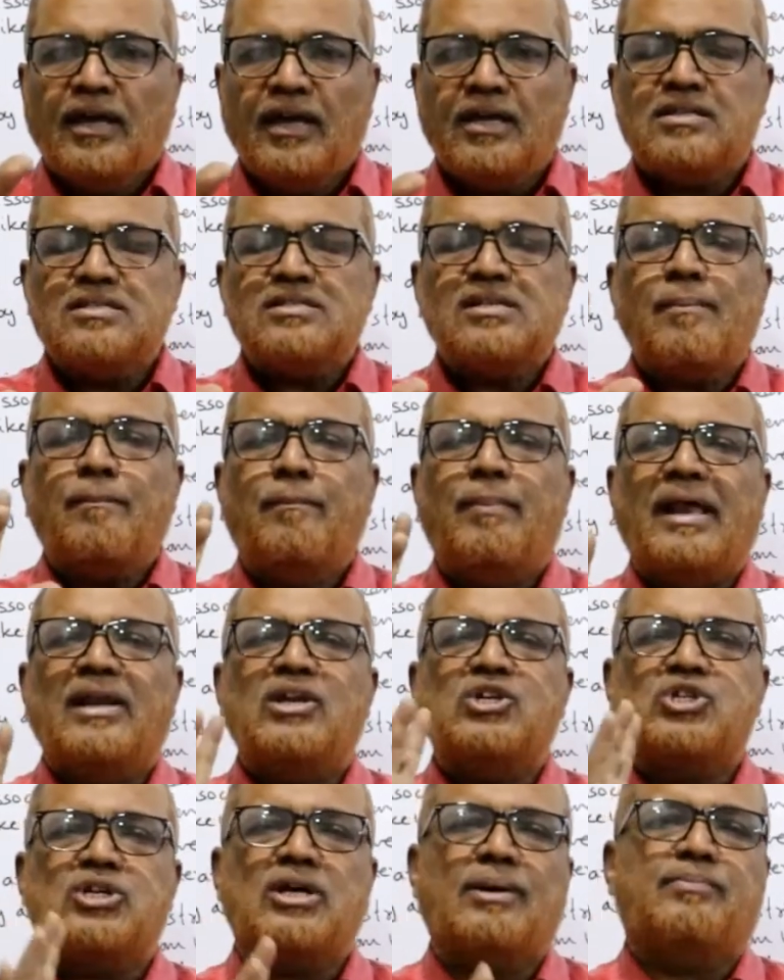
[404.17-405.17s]
it is a
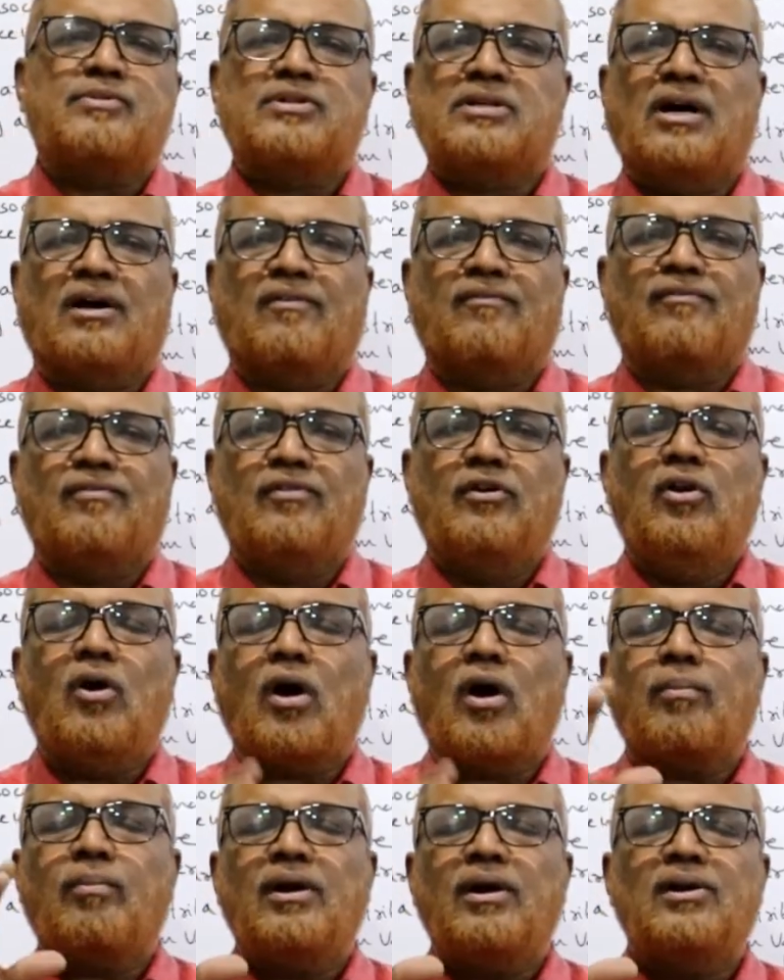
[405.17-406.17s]
bell-shaped curve.
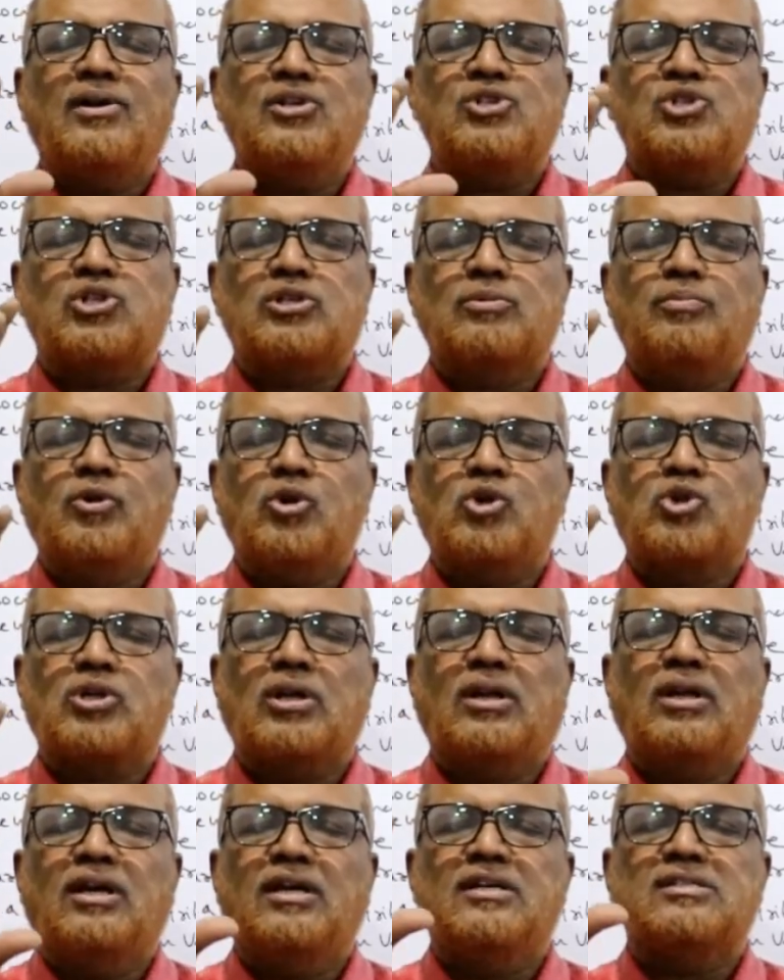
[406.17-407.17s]
Normal
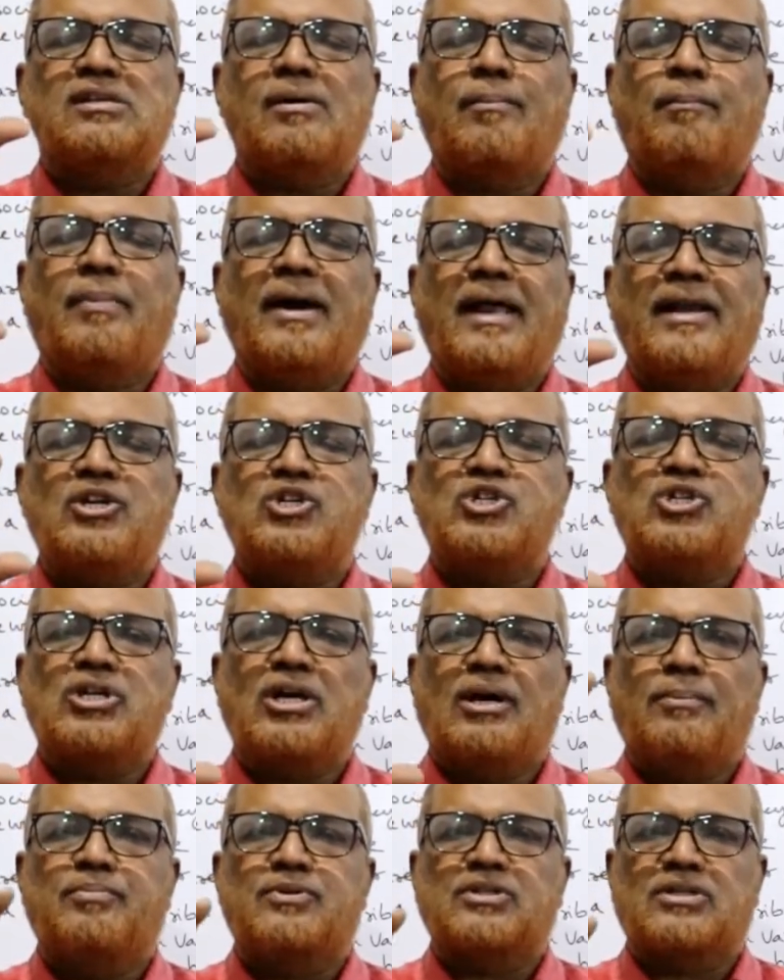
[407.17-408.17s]
distribution is a
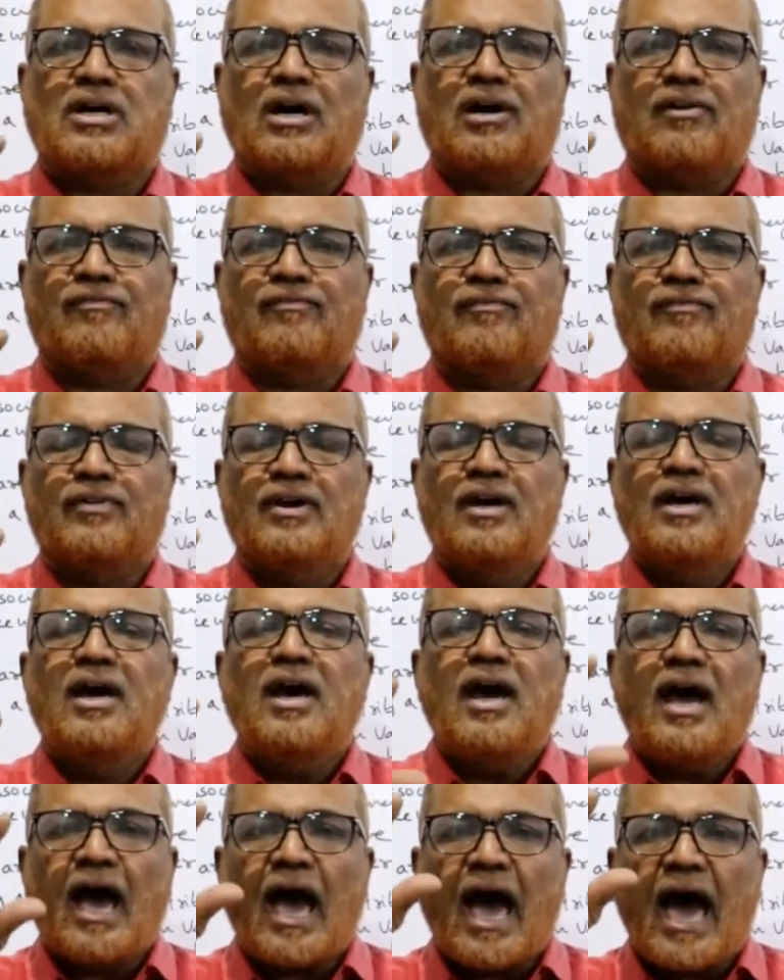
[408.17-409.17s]
bell-shaped curve
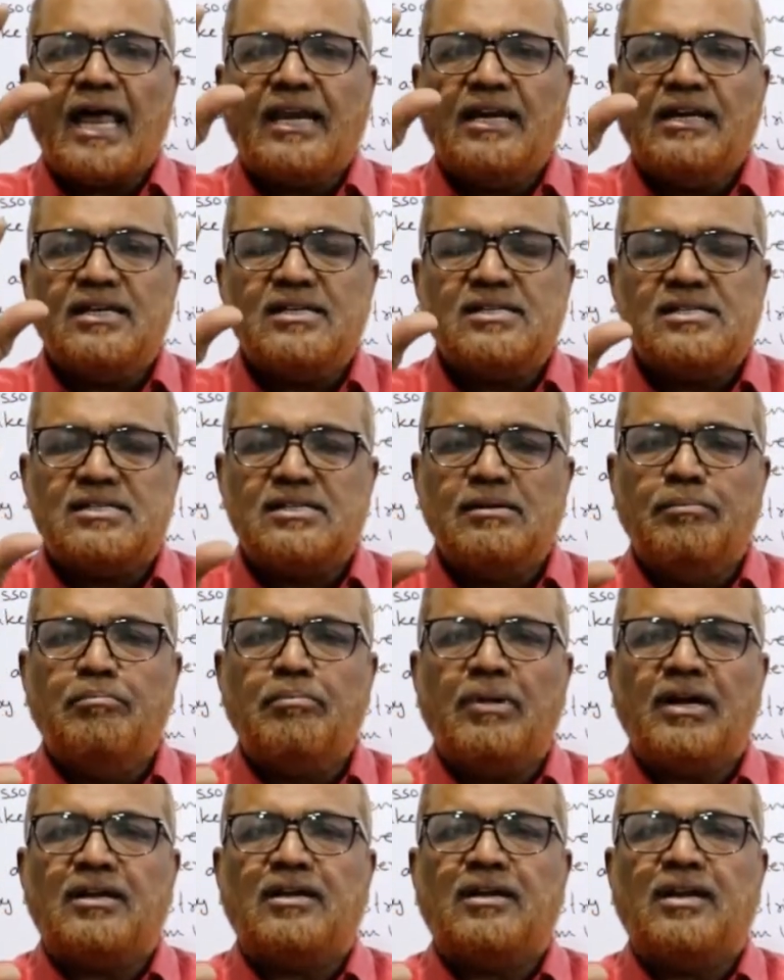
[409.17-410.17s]
and it's
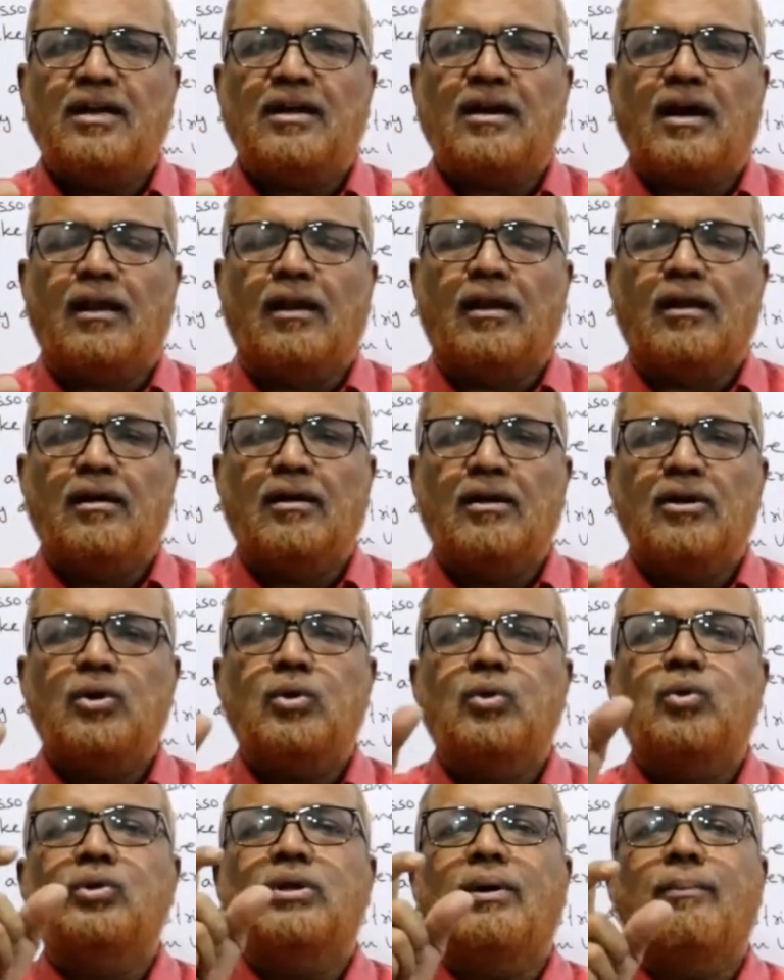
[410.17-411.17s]
symmetrical
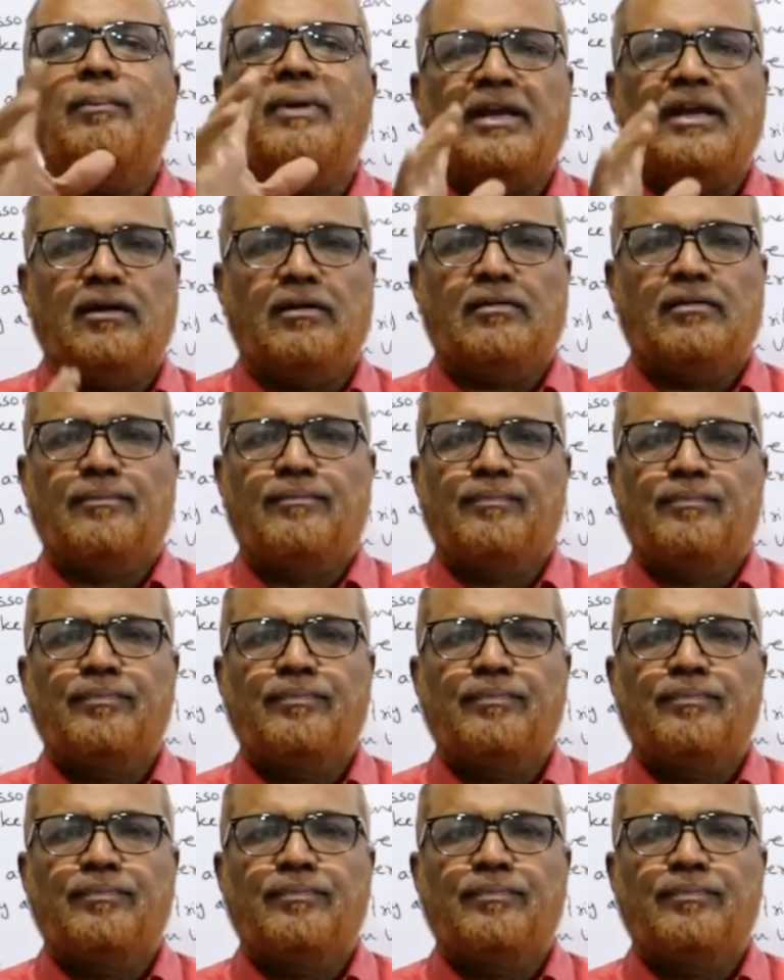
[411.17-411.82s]
to the mean.